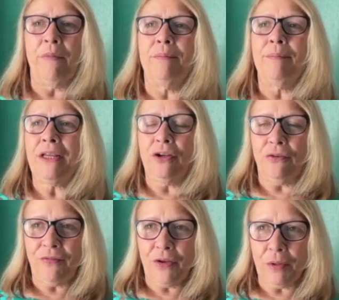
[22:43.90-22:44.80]
making you
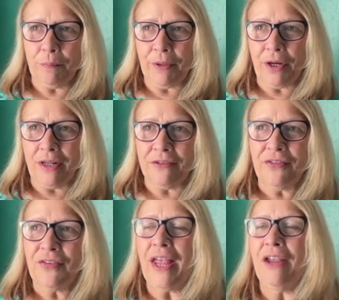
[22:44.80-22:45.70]
feel a bit
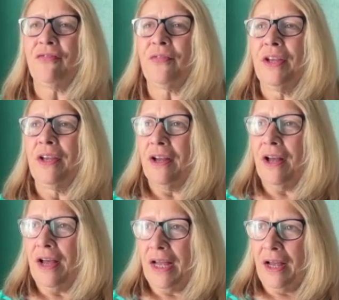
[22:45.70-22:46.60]
unsafe.
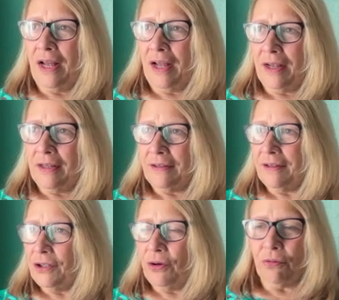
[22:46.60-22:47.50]

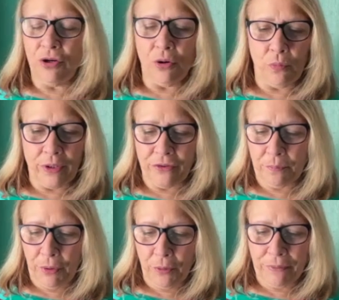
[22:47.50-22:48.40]
You don't know what his
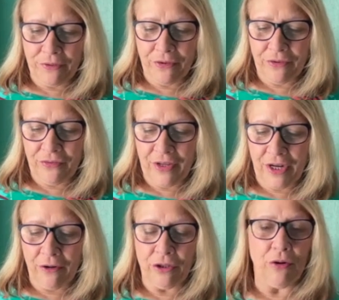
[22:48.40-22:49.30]
purpose is
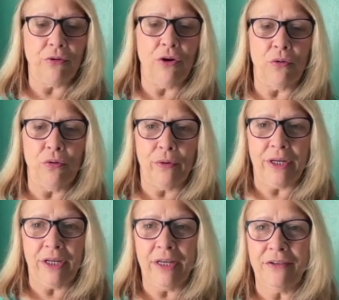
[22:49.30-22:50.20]
there. You don't know who
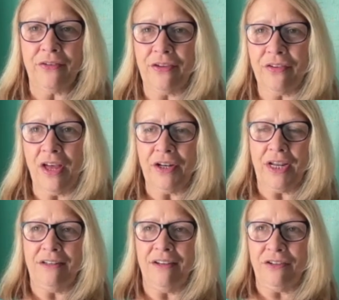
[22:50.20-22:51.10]
he is. He's
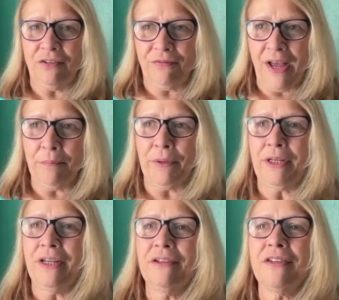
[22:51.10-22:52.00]
unidentified, but
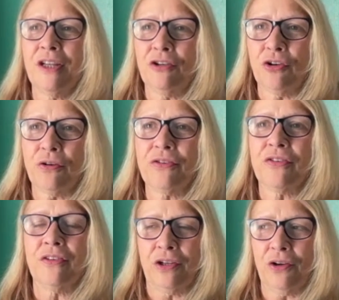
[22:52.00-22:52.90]
he is in
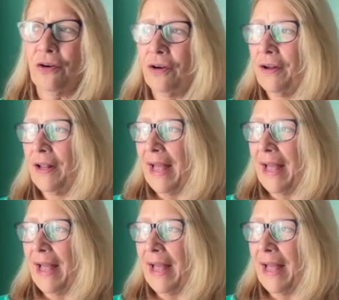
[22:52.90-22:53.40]
your